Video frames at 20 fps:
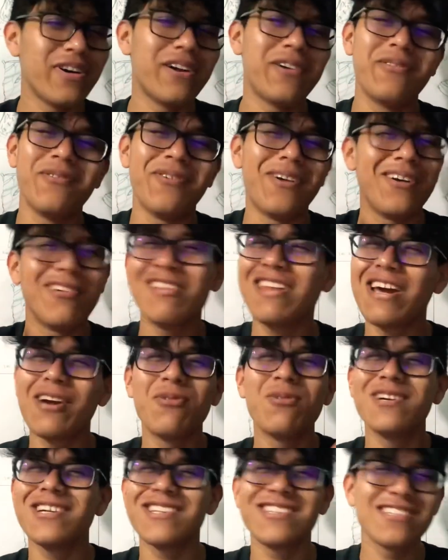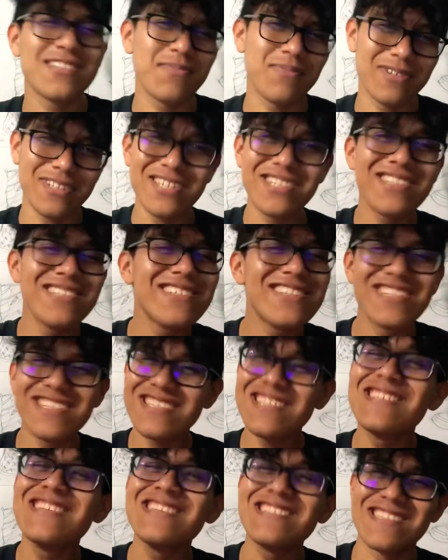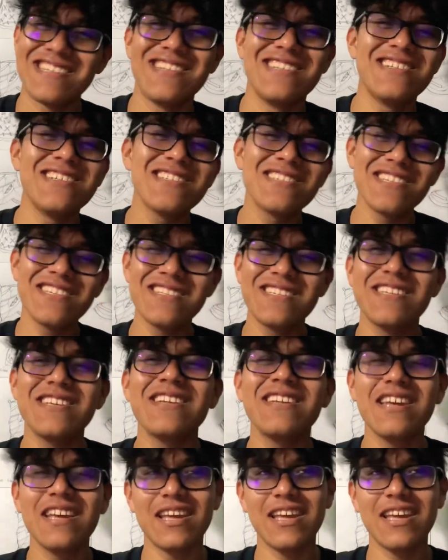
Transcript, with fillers: I don't know how that works, but just just listen, just listen,